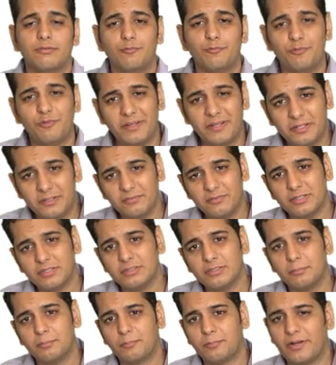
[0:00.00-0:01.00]
Whenever
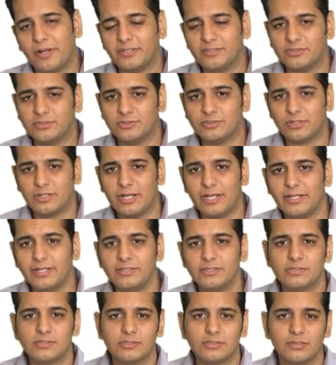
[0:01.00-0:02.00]
the prices
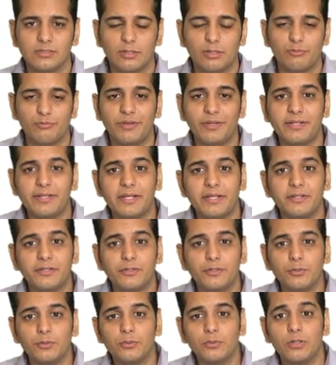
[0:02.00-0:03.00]
rise, we tend
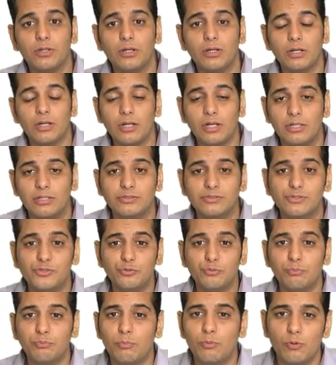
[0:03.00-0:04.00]
to
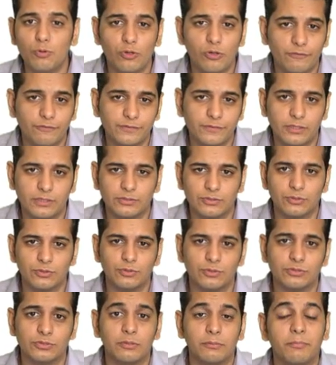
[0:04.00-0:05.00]
consume more of such
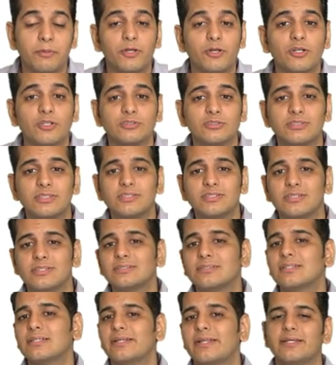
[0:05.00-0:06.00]
goods because this
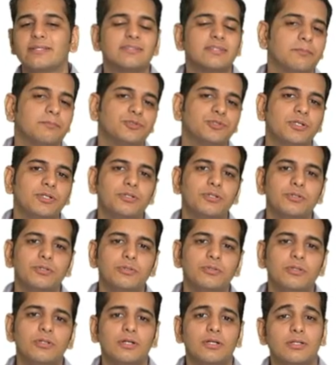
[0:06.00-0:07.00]
is an exception
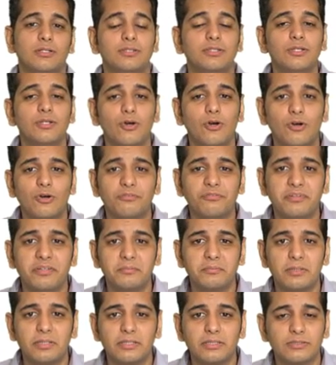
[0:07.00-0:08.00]
to the law of
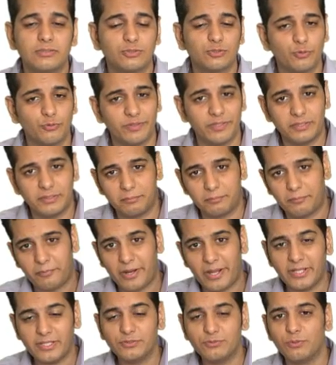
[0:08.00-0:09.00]
demand. So when the
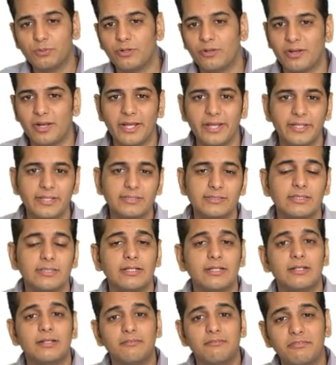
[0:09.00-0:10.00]
price would rise,
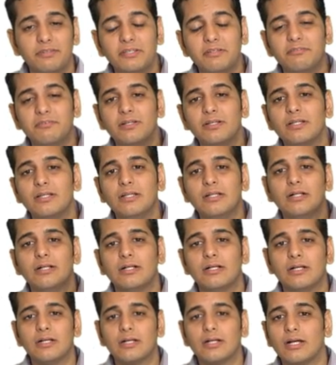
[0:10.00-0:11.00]
we
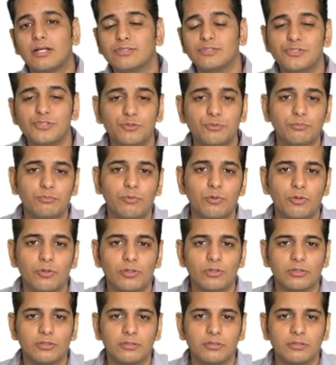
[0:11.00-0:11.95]
will consume more.